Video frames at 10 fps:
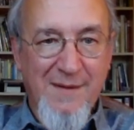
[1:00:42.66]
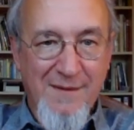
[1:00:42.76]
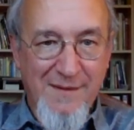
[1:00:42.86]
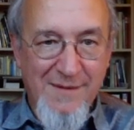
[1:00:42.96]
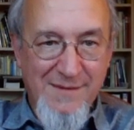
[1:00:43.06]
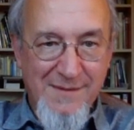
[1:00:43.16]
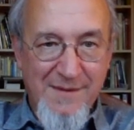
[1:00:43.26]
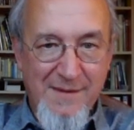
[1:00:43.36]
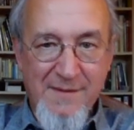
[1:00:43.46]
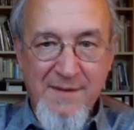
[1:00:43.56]
Yes,
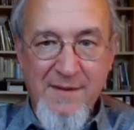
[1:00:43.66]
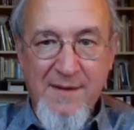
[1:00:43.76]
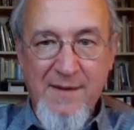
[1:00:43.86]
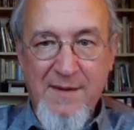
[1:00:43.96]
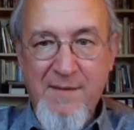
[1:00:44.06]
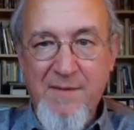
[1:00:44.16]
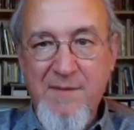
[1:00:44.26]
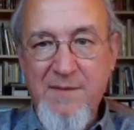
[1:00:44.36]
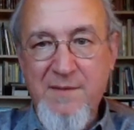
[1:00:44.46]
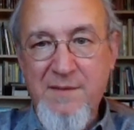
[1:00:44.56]
and there
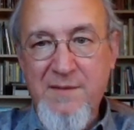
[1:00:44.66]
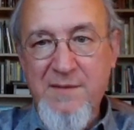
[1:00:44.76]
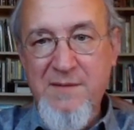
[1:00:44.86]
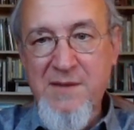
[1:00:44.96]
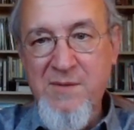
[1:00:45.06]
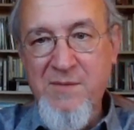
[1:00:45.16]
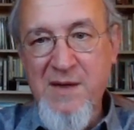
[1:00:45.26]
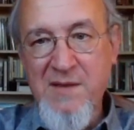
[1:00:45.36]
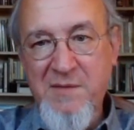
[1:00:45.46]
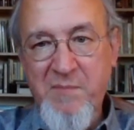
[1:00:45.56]
are
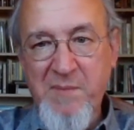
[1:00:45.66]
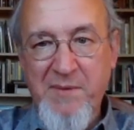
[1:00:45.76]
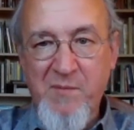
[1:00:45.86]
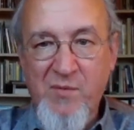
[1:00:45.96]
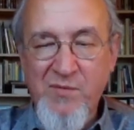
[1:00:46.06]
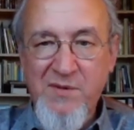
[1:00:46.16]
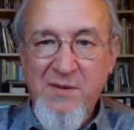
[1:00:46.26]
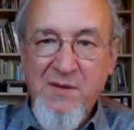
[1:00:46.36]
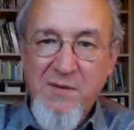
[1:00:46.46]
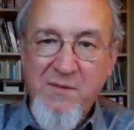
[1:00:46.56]
educated people,
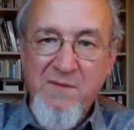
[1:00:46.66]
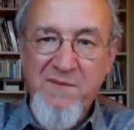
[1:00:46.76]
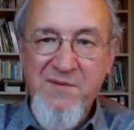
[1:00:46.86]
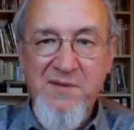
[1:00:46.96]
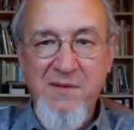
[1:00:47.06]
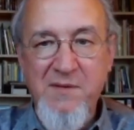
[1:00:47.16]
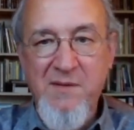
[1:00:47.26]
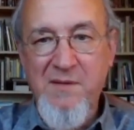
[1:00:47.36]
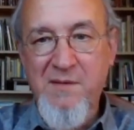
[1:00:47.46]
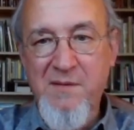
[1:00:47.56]
mostly
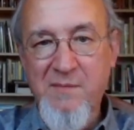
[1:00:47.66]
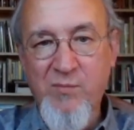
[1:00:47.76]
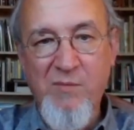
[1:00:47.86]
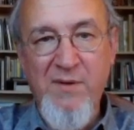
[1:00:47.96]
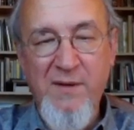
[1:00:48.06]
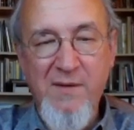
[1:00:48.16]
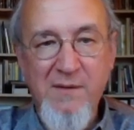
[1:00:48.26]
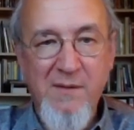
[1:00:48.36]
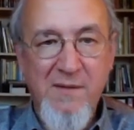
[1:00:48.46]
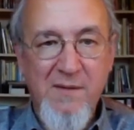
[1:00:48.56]
university public,
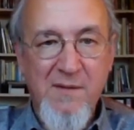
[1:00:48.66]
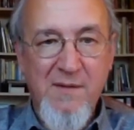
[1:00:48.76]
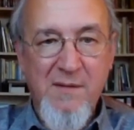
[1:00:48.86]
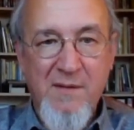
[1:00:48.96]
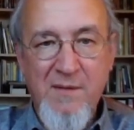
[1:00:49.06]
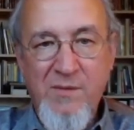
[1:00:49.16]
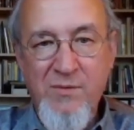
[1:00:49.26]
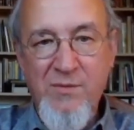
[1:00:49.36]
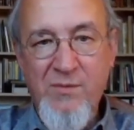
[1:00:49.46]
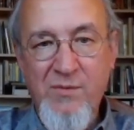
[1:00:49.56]
uh,
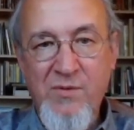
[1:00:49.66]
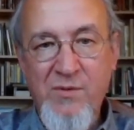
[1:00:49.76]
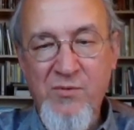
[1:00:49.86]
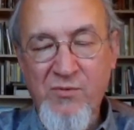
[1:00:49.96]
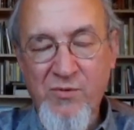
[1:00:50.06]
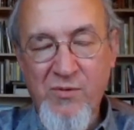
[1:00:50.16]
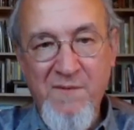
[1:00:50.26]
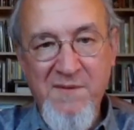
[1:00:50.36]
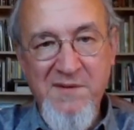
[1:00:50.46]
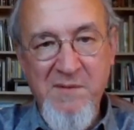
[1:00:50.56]
you, you
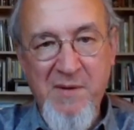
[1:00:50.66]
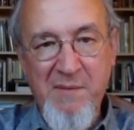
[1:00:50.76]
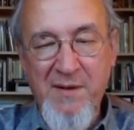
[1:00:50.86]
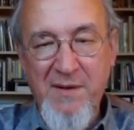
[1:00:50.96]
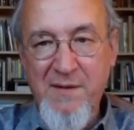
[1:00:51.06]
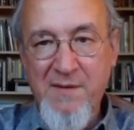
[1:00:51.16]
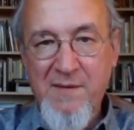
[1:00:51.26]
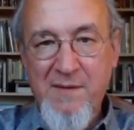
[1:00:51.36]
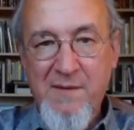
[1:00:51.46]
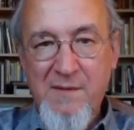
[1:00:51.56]
university public,
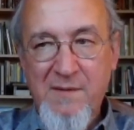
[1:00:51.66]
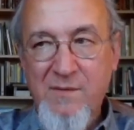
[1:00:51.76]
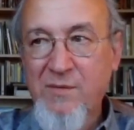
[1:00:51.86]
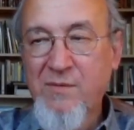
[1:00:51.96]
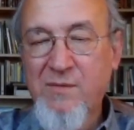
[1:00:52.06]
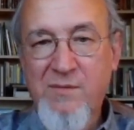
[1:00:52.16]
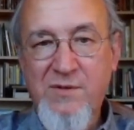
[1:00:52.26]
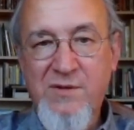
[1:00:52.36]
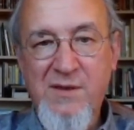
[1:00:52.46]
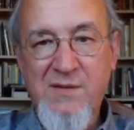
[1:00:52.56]
who
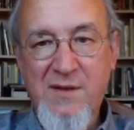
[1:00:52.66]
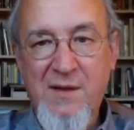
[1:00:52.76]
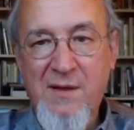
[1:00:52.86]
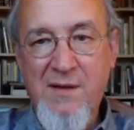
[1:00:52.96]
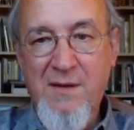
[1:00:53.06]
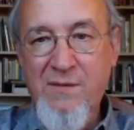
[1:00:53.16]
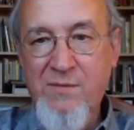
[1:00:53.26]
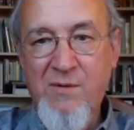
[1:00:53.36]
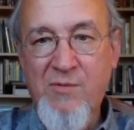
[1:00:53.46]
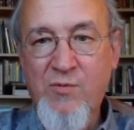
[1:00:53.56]
just uh,
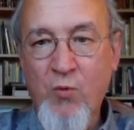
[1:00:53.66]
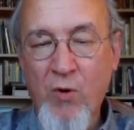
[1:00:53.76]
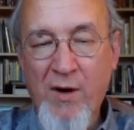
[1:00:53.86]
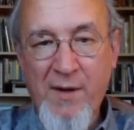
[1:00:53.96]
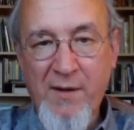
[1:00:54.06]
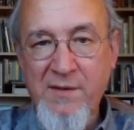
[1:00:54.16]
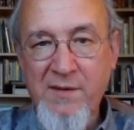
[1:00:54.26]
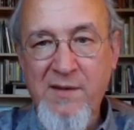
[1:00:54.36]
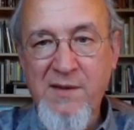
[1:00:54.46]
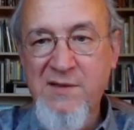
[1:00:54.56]
who, who are
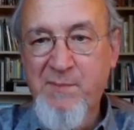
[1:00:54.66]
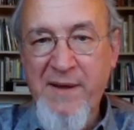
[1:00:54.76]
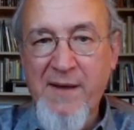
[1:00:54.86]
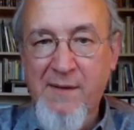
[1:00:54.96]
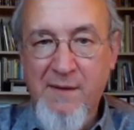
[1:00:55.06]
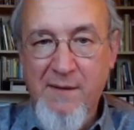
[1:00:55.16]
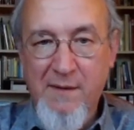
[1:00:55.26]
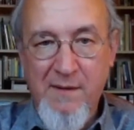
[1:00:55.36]
in despair